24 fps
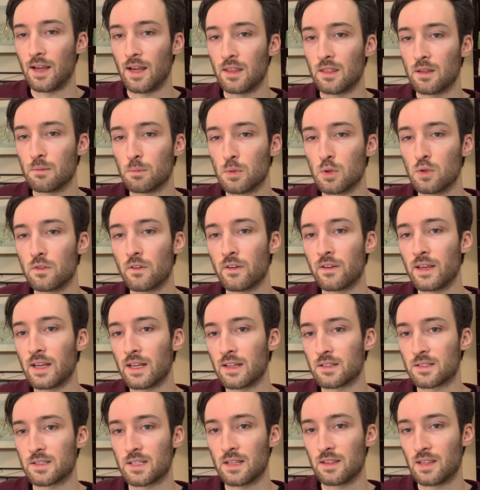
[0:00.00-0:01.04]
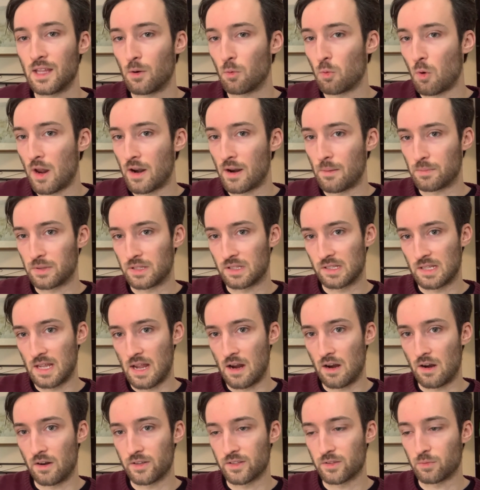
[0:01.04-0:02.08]
In the movie, instead, they run
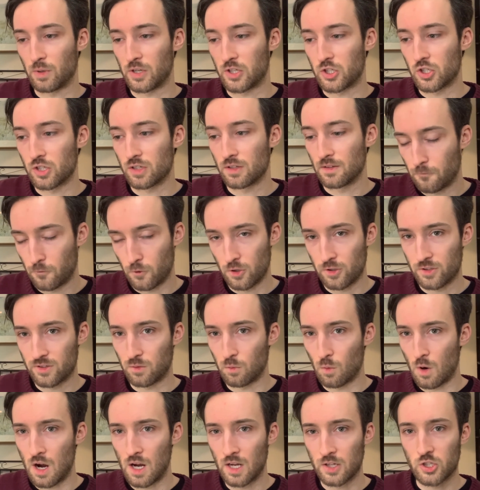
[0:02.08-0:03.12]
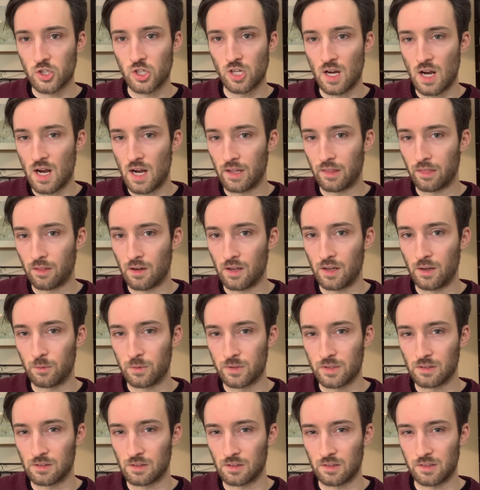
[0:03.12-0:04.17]
upstairs, which first watch, I thought it
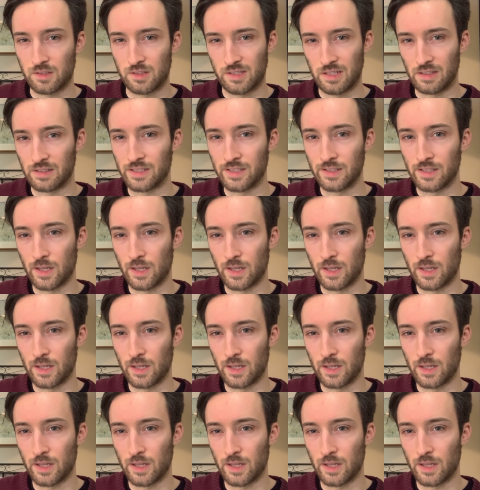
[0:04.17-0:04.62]
was a little silly.